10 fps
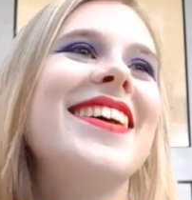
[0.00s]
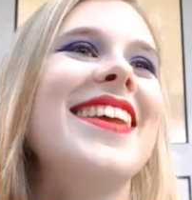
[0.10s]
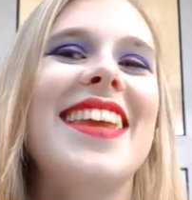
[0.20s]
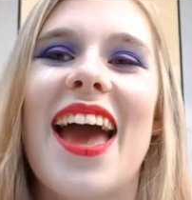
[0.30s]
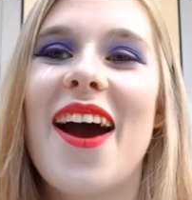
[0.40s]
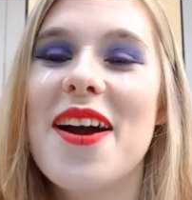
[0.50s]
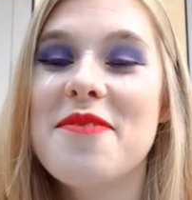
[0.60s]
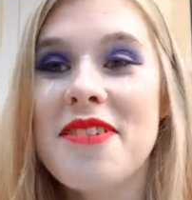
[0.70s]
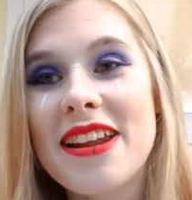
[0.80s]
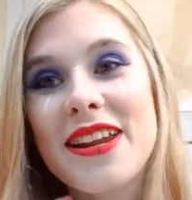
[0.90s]
Yeah,
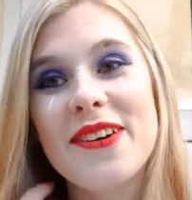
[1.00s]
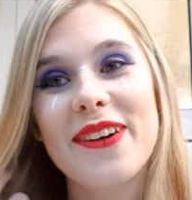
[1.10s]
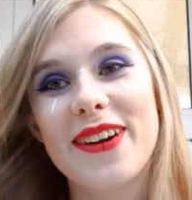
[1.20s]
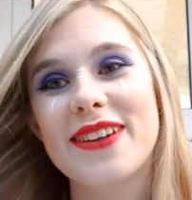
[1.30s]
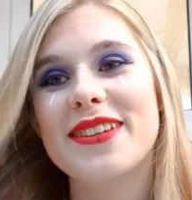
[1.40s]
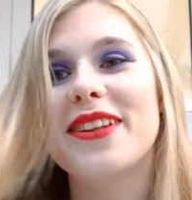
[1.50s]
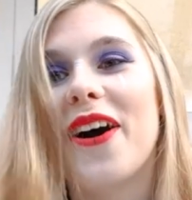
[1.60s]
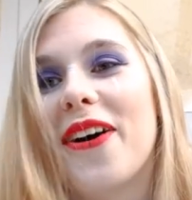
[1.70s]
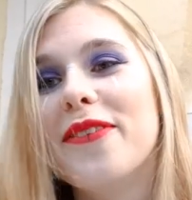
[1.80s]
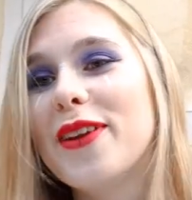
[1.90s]
I'm really not good at the
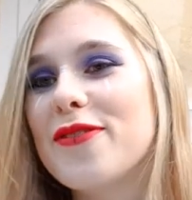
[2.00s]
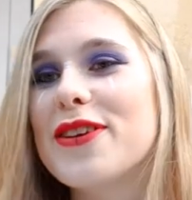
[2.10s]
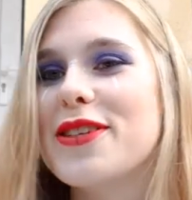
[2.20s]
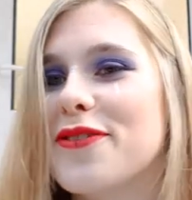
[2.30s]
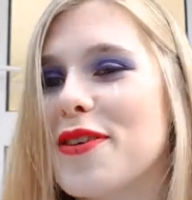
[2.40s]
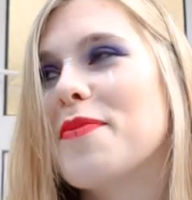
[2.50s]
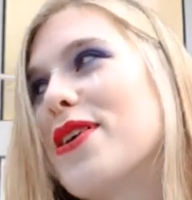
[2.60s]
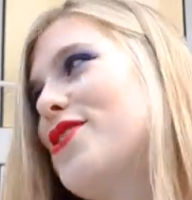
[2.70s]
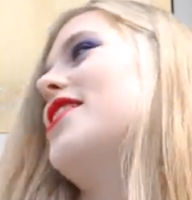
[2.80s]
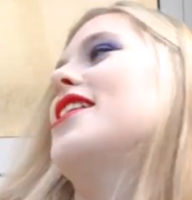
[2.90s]
whole lovey-dovey,
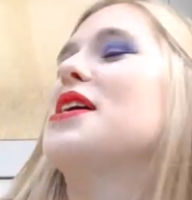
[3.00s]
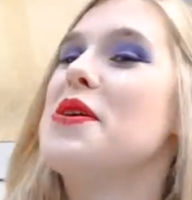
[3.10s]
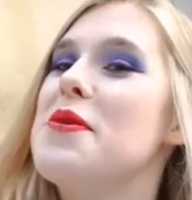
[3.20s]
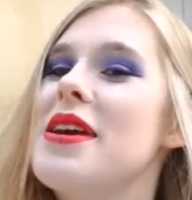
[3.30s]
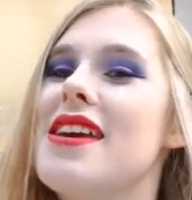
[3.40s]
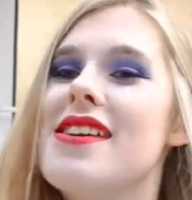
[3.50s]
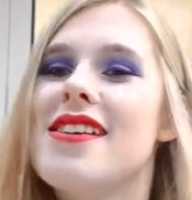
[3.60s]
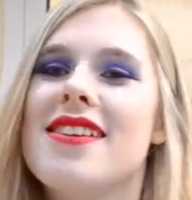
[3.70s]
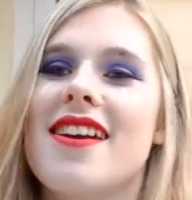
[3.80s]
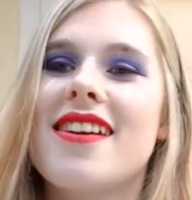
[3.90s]
mushy, gooey,
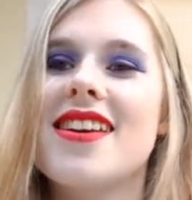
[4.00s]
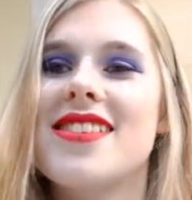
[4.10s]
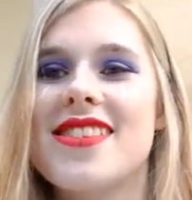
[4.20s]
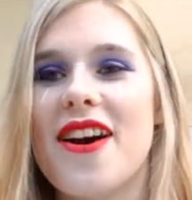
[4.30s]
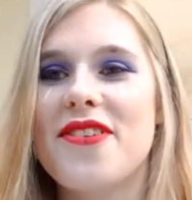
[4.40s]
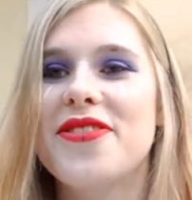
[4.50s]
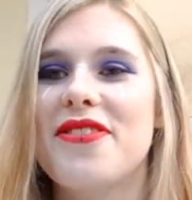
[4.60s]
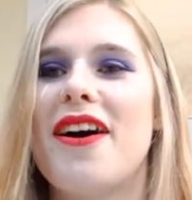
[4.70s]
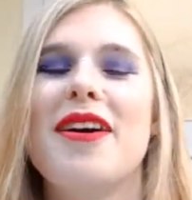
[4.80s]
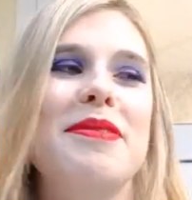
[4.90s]
yucky stuff.
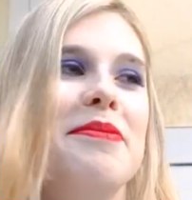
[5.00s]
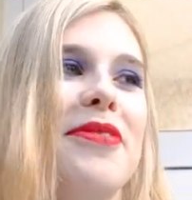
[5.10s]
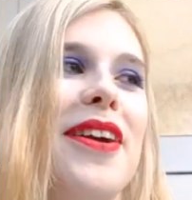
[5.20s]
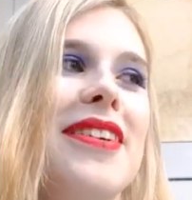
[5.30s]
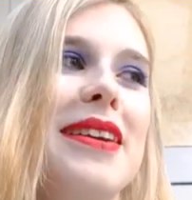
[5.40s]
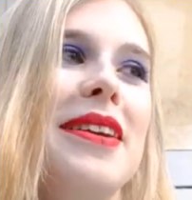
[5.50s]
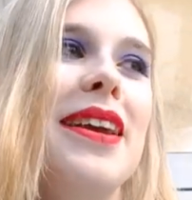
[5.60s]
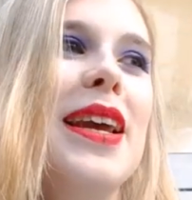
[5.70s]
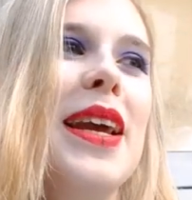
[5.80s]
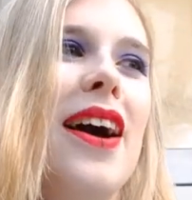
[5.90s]
I'm very
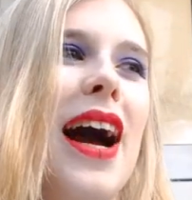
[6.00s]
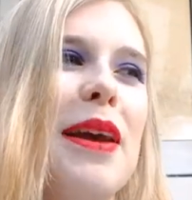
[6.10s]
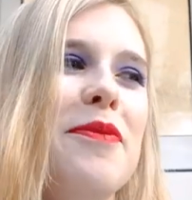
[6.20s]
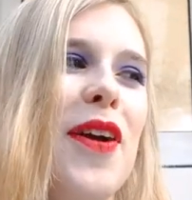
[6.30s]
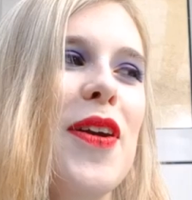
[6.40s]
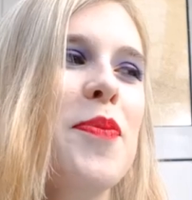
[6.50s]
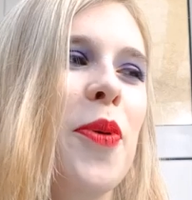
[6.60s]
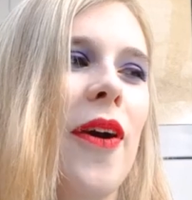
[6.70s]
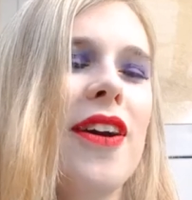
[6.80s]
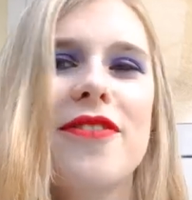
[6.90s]

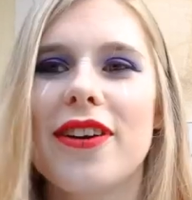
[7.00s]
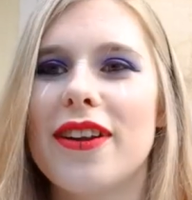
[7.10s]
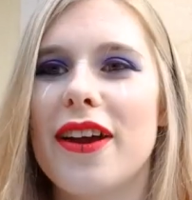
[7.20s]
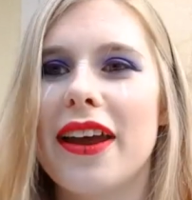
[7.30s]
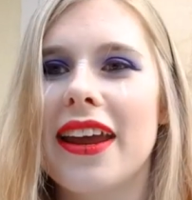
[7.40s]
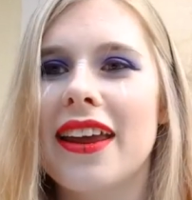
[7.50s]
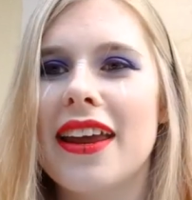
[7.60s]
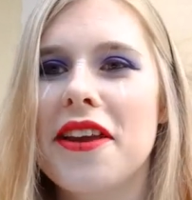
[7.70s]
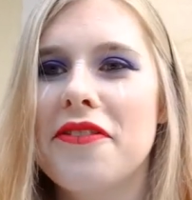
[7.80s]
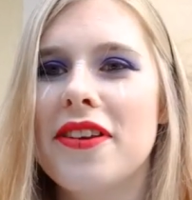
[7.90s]
private. Like,
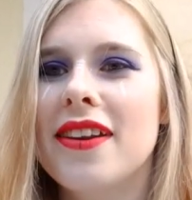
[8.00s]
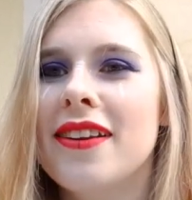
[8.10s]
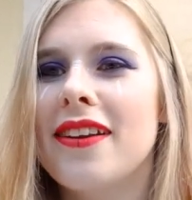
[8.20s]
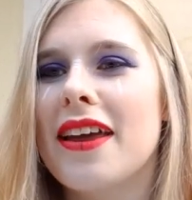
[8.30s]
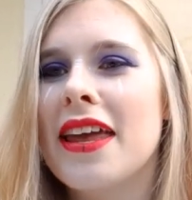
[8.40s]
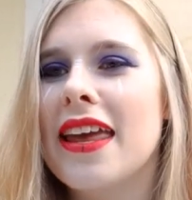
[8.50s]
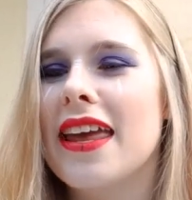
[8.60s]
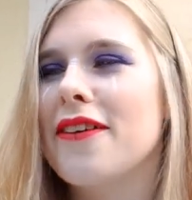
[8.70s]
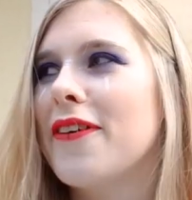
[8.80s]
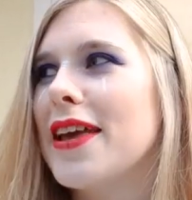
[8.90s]
even like
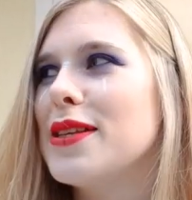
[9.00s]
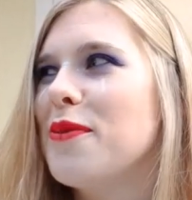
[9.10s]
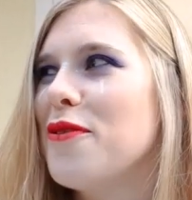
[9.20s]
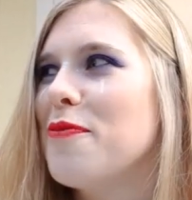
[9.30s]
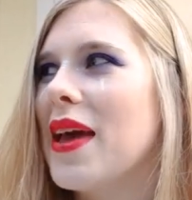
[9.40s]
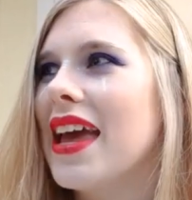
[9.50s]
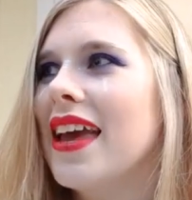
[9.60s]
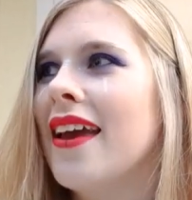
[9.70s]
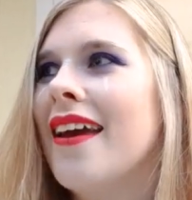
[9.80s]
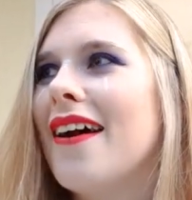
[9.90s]
if he's with
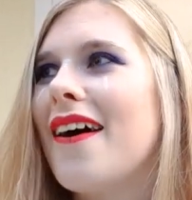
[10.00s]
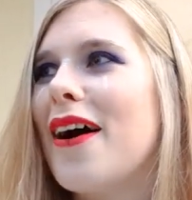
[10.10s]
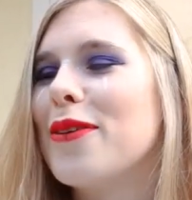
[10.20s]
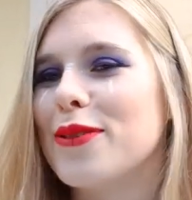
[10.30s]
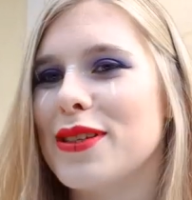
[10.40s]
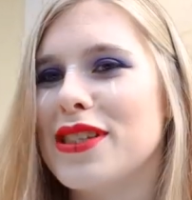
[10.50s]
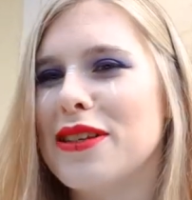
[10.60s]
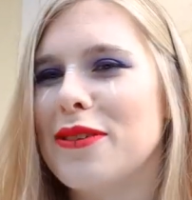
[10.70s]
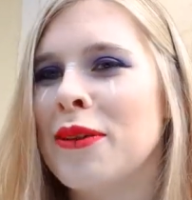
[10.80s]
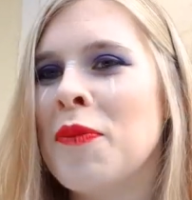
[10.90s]
me, I will
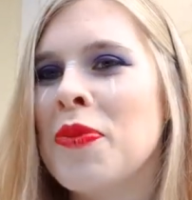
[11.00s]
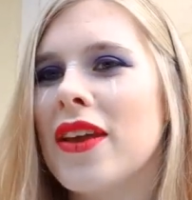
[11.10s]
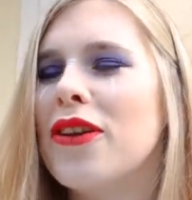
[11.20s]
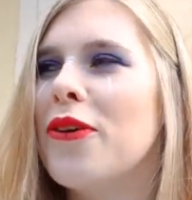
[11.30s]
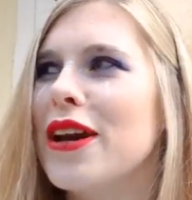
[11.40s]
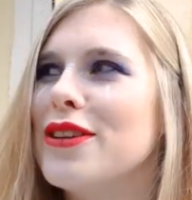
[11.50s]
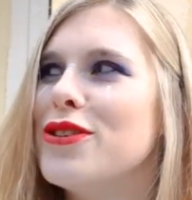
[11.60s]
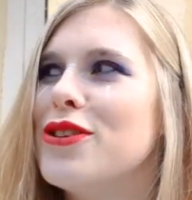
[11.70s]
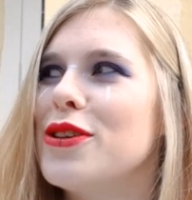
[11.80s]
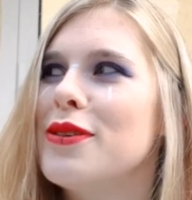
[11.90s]
still not
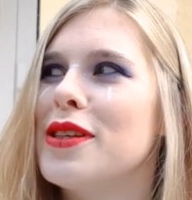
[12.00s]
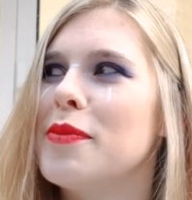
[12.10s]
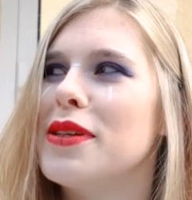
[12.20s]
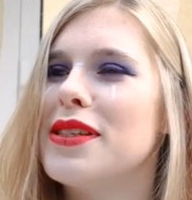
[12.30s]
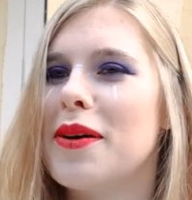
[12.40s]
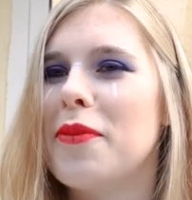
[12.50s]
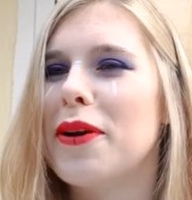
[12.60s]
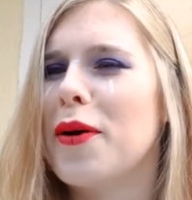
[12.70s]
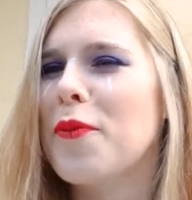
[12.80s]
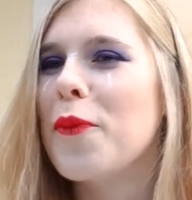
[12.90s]
introduce him as someone
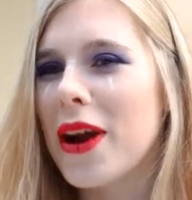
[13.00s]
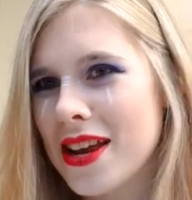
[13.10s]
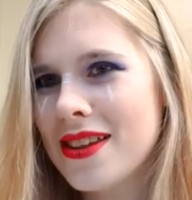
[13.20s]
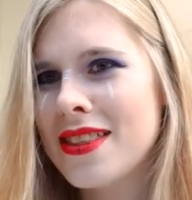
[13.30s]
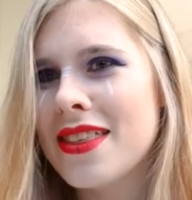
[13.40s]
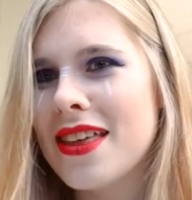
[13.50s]
I'm with,